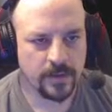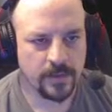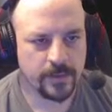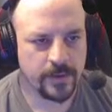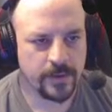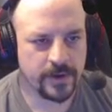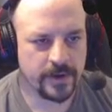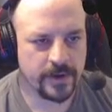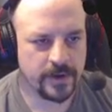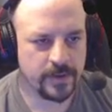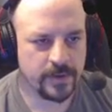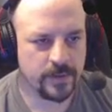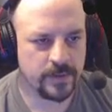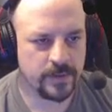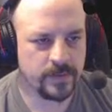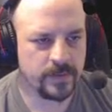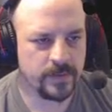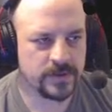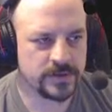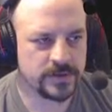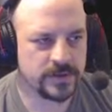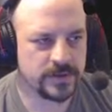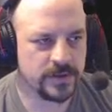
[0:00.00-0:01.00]
But
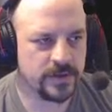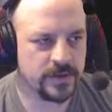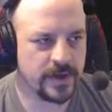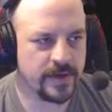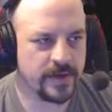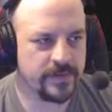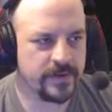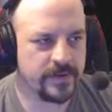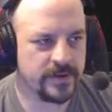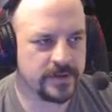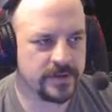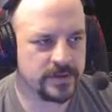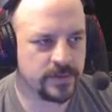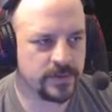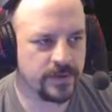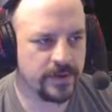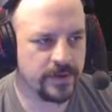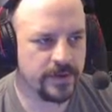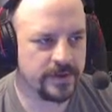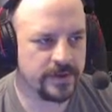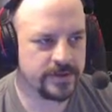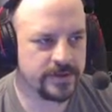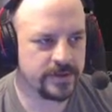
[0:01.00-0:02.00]
we're still having this
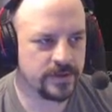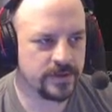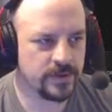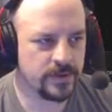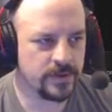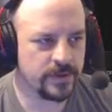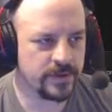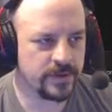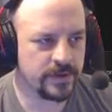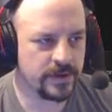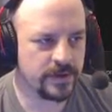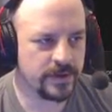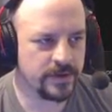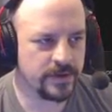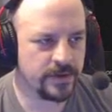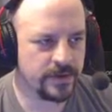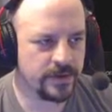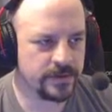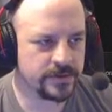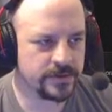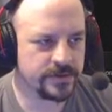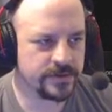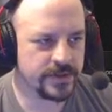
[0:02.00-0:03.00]
weird issue with our
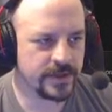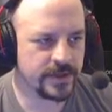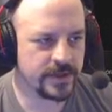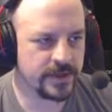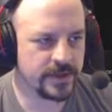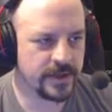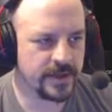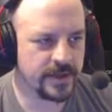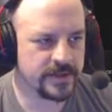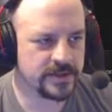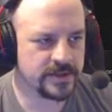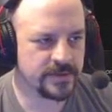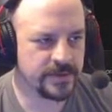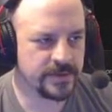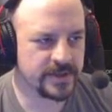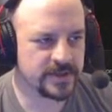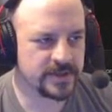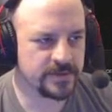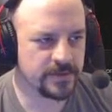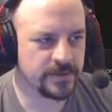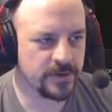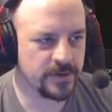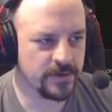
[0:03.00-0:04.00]
little chicken dance
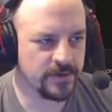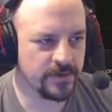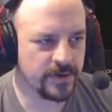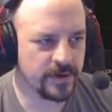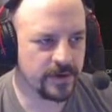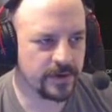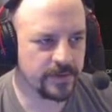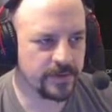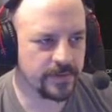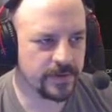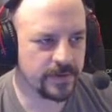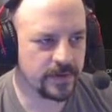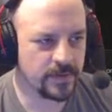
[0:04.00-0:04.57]
Mixamo rig.